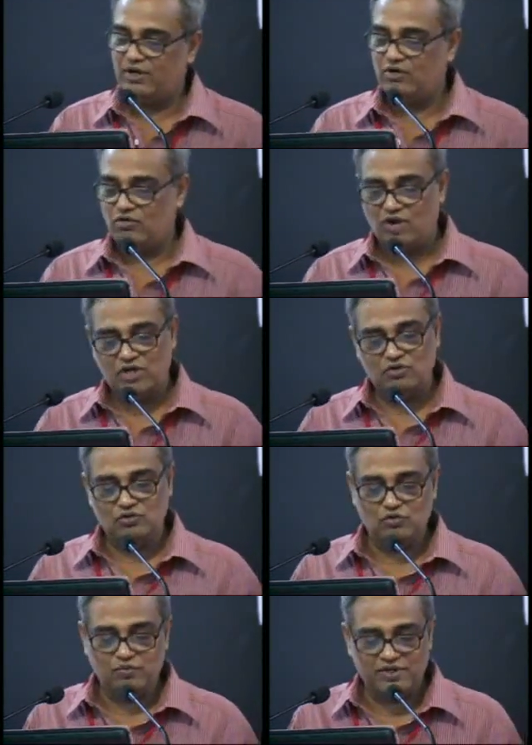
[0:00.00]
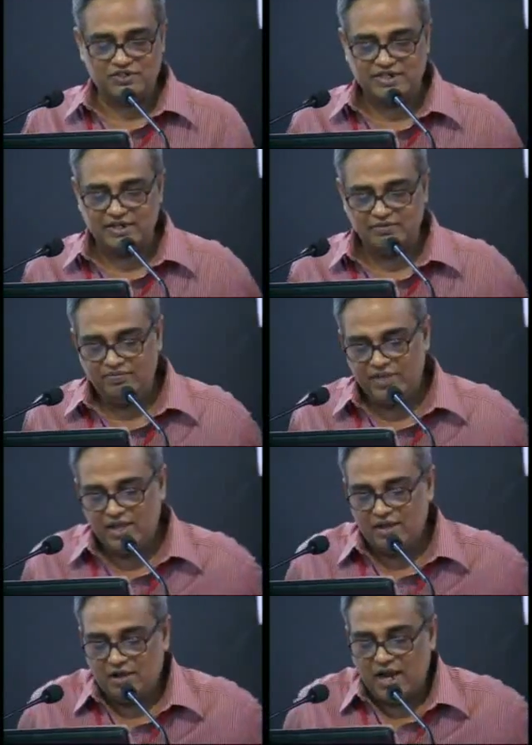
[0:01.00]
It came around 1 to
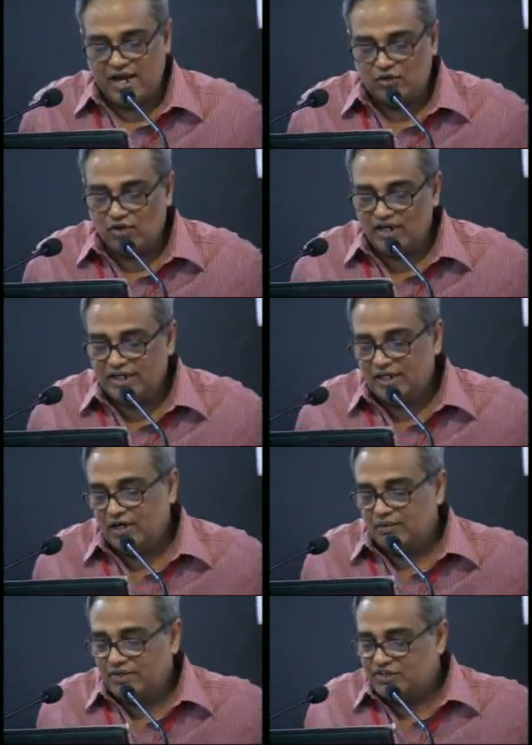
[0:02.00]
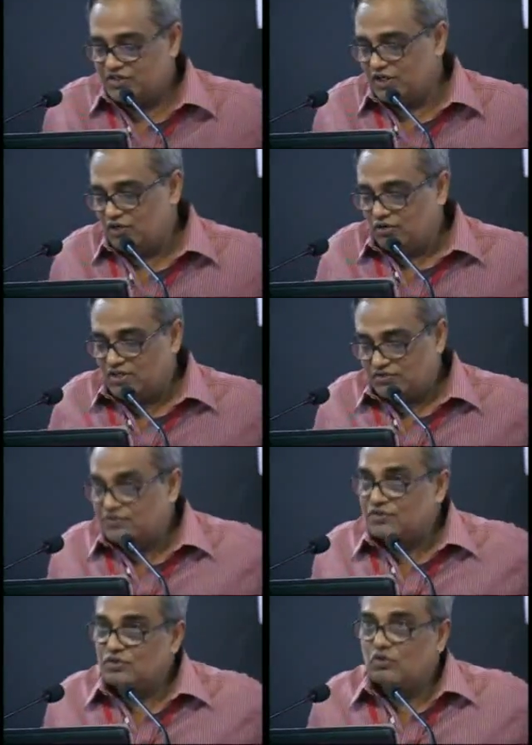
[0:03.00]
2%, and quality of the
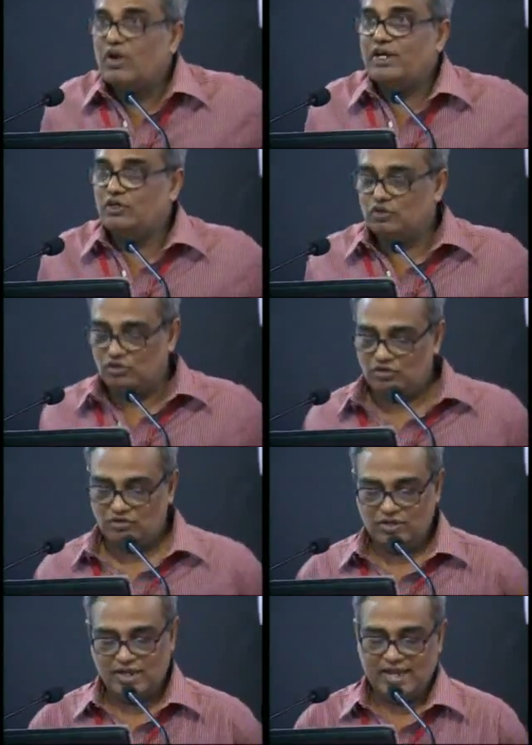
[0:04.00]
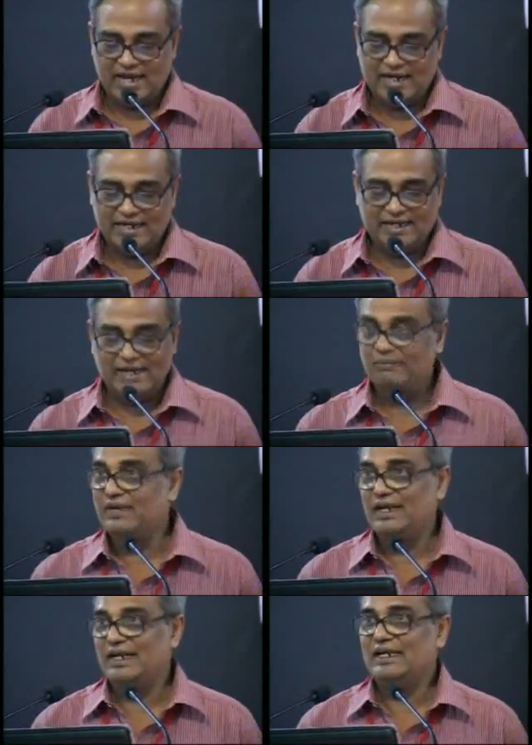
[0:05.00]
steel was quite good,
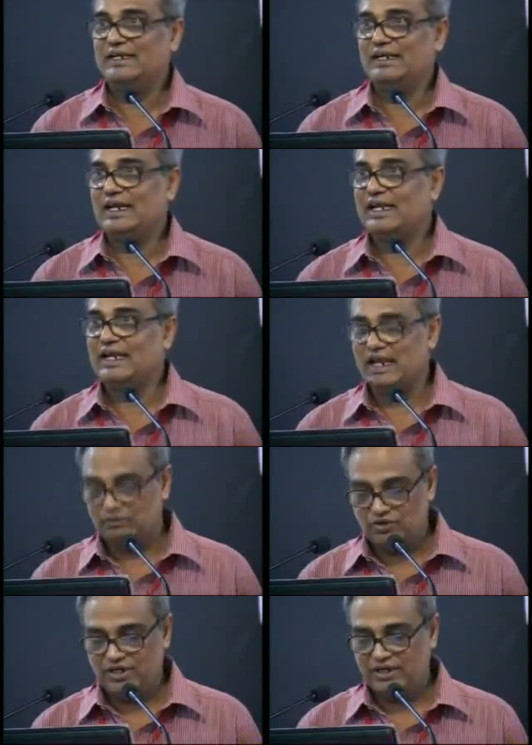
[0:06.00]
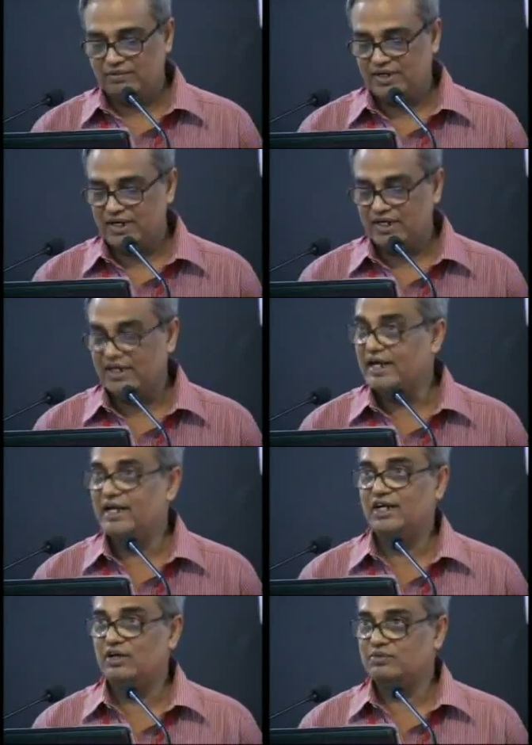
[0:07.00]
and it is like aluminum
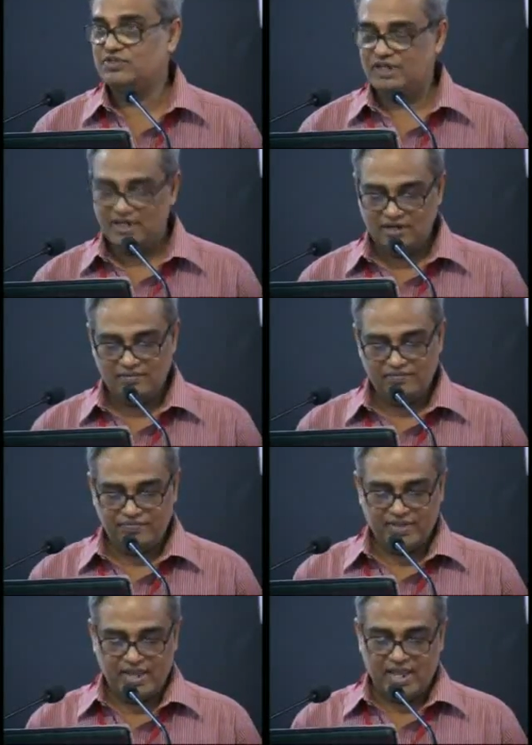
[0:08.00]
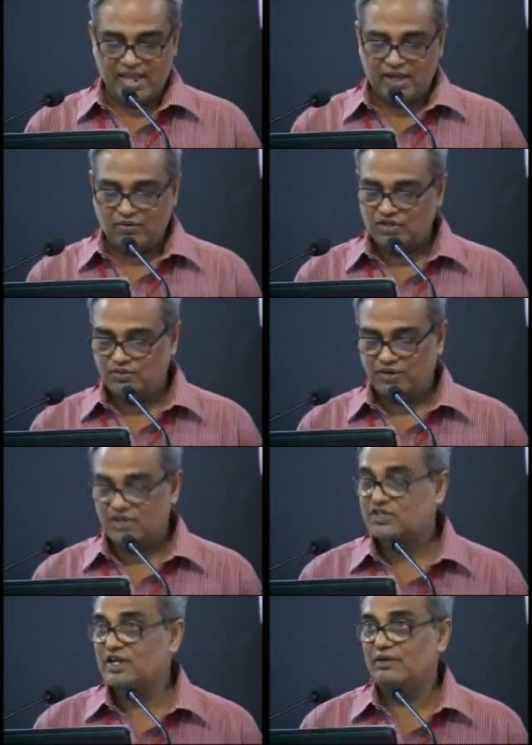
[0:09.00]
grade of steel.
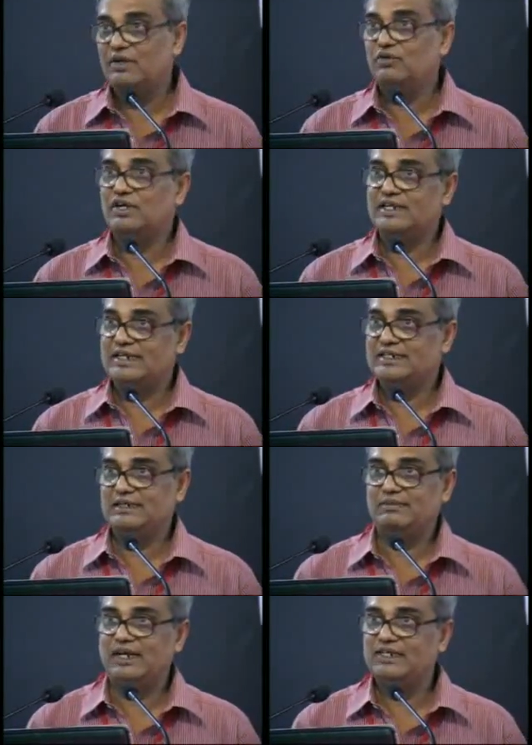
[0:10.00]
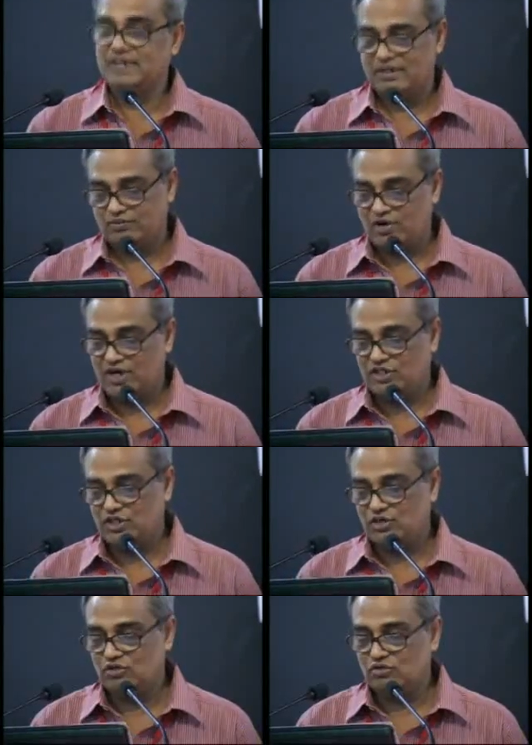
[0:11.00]
Phosphorus level was achieved less
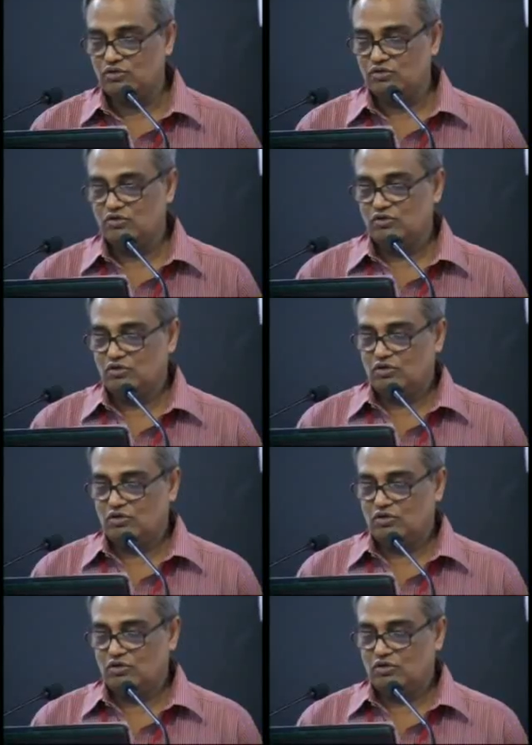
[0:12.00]
than 0.02.